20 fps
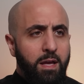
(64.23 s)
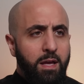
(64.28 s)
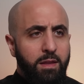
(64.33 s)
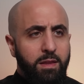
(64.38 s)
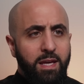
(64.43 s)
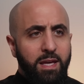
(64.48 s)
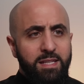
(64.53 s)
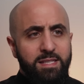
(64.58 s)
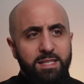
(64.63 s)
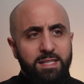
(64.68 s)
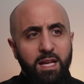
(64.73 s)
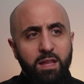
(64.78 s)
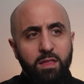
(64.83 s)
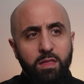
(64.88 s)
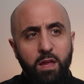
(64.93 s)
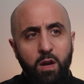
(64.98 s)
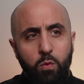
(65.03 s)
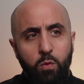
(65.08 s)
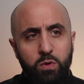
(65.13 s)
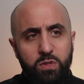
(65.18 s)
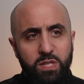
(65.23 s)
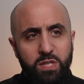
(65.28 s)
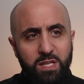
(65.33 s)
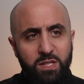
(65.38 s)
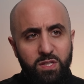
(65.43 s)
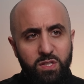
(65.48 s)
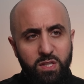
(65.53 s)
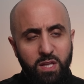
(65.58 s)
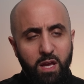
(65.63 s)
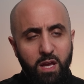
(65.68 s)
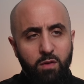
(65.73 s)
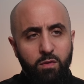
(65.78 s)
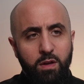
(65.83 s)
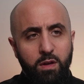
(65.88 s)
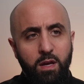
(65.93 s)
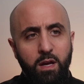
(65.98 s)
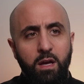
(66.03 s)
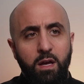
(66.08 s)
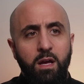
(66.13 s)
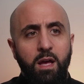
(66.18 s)
They said there was
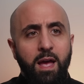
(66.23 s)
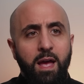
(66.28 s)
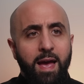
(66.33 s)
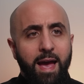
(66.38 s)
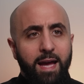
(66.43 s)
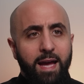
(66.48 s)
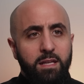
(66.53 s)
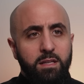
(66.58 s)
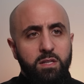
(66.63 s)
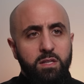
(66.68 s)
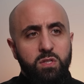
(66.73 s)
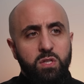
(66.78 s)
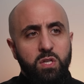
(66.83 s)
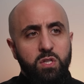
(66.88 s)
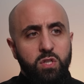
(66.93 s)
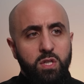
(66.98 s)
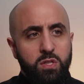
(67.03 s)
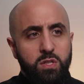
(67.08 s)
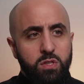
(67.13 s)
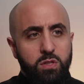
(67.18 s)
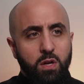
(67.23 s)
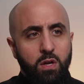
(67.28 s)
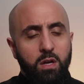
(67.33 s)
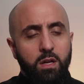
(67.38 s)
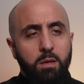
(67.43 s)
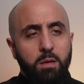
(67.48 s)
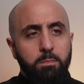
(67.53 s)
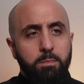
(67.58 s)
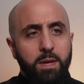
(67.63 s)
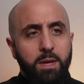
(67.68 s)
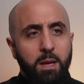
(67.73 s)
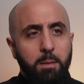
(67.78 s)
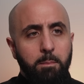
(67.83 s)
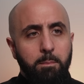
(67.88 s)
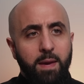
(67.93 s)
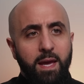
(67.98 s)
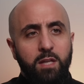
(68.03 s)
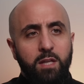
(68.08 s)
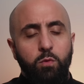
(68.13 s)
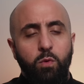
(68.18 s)
hysteria and decisions started
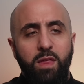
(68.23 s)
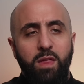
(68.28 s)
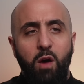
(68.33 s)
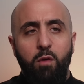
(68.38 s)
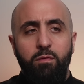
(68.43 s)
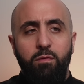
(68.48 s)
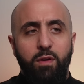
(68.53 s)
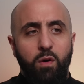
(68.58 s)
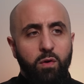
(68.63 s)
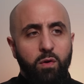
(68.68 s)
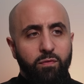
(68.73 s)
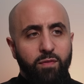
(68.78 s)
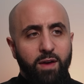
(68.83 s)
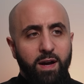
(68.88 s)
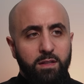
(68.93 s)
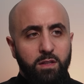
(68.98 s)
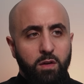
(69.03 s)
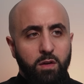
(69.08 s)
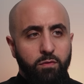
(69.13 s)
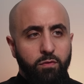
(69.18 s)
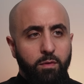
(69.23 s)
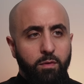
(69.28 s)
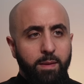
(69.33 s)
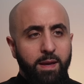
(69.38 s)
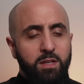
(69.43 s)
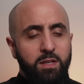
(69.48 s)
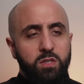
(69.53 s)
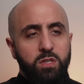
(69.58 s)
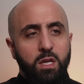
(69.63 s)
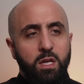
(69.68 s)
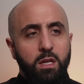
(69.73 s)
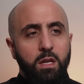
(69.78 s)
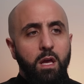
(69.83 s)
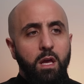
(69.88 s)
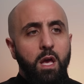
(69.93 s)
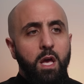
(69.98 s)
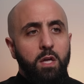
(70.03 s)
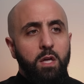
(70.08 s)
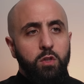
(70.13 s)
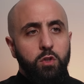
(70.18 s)
being made without verified information.
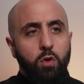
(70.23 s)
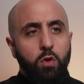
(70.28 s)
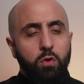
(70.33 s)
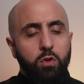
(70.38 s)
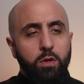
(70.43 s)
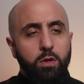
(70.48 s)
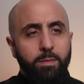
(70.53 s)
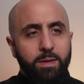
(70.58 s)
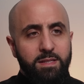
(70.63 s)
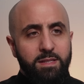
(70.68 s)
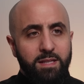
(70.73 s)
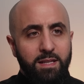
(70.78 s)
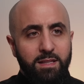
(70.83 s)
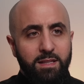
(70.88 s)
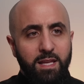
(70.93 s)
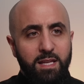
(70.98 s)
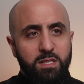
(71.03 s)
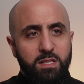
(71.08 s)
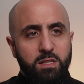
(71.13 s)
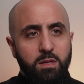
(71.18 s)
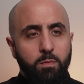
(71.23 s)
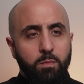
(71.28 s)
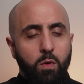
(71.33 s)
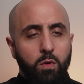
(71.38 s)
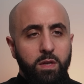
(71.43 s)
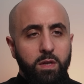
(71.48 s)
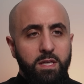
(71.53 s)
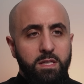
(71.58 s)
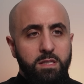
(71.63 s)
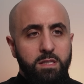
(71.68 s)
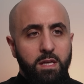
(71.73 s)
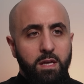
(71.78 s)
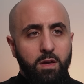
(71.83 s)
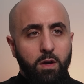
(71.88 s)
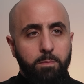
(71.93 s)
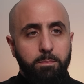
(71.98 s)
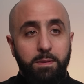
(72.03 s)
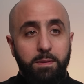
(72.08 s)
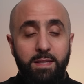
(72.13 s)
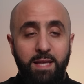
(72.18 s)
Documents and testimonies
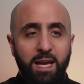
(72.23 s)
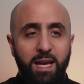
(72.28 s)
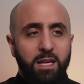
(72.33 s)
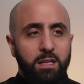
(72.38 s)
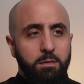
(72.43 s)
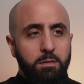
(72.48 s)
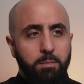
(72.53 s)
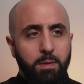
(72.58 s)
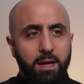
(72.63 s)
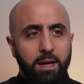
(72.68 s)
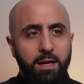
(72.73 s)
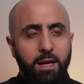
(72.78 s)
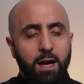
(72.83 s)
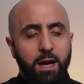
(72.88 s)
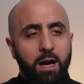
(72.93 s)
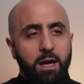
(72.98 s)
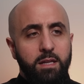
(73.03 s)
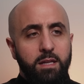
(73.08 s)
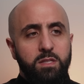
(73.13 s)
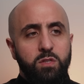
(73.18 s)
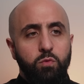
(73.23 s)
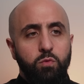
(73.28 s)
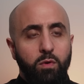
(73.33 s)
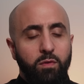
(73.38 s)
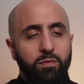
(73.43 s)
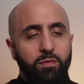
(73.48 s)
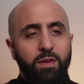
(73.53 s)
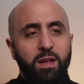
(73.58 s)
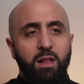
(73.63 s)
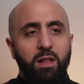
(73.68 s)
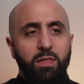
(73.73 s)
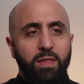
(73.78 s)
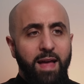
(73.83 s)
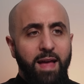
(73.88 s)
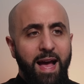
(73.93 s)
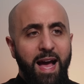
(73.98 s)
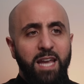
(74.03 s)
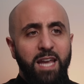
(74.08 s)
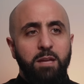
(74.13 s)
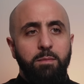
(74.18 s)
obtained by Haaretz reveal the
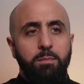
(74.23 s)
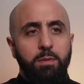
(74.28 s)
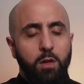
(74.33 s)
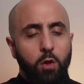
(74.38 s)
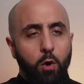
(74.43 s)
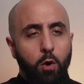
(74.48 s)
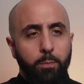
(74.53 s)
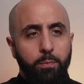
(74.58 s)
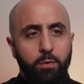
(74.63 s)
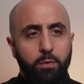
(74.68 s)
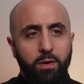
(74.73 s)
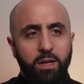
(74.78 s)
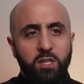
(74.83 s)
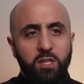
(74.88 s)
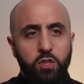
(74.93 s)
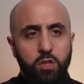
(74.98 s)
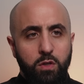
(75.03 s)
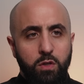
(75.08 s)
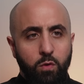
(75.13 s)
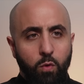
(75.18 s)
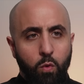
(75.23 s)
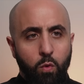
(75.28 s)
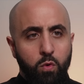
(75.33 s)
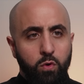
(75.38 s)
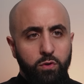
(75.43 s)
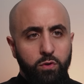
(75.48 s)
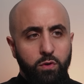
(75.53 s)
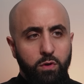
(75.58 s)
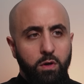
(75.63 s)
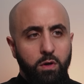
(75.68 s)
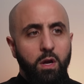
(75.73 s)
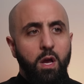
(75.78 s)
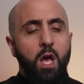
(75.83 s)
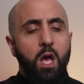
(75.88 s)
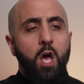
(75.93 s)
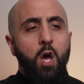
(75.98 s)
Hannibal operation order,